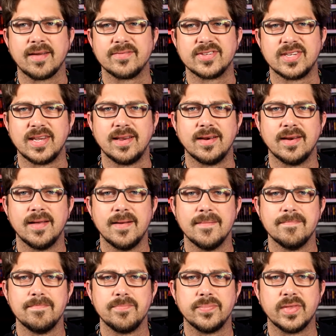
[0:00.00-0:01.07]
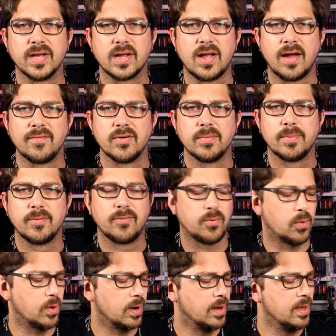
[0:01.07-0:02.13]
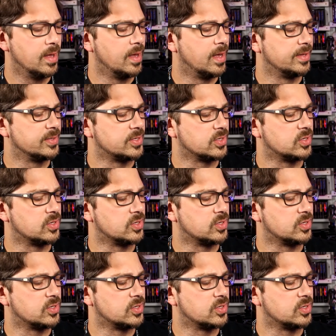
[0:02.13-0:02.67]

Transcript: I've seen the cover before. This